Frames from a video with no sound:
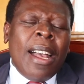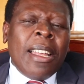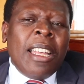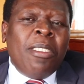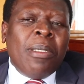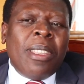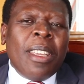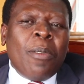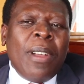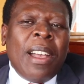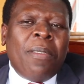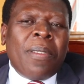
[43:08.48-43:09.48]
I don't
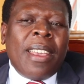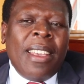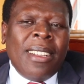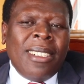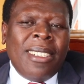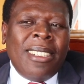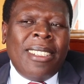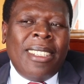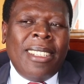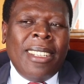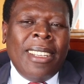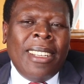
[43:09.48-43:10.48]
think we have killed
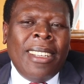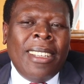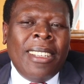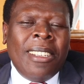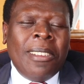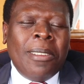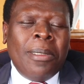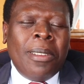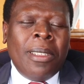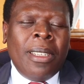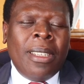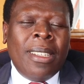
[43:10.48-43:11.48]
the,
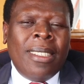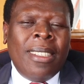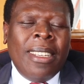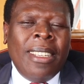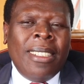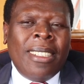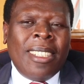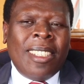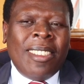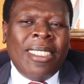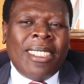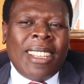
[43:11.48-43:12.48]
the, the
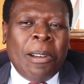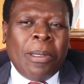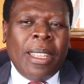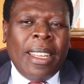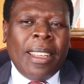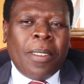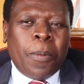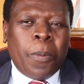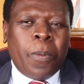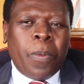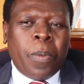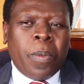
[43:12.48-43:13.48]
industries out there.
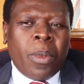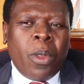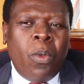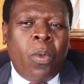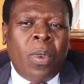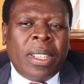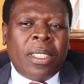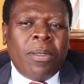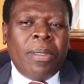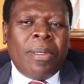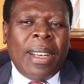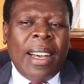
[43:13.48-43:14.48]

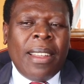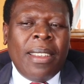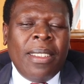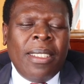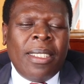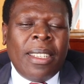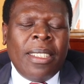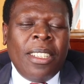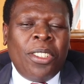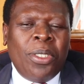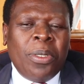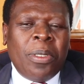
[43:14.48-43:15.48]
What we've had is
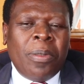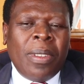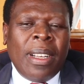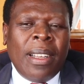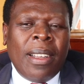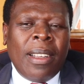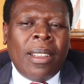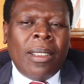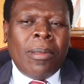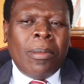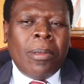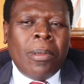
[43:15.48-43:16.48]
an issue
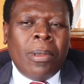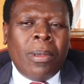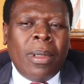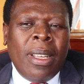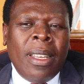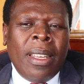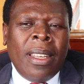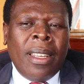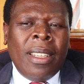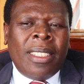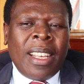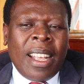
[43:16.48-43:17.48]
of
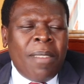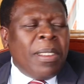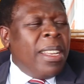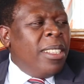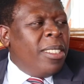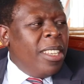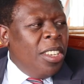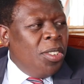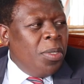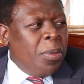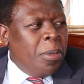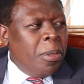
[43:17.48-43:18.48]
Eh, it's a governance
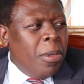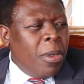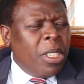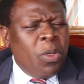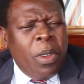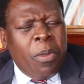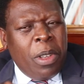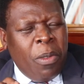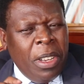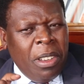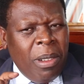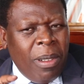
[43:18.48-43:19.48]
issue. So
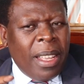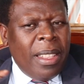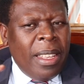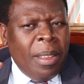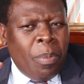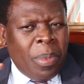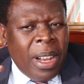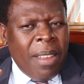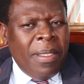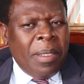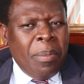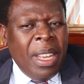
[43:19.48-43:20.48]
when you look at the
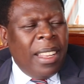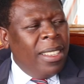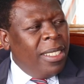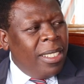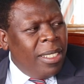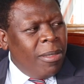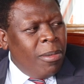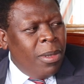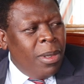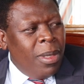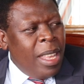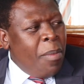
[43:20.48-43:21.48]
private millers,
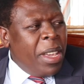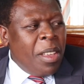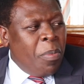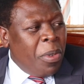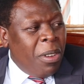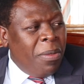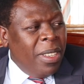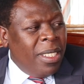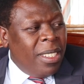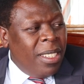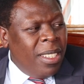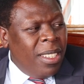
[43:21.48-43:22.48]
they're making
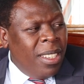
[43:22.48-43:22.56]
profits.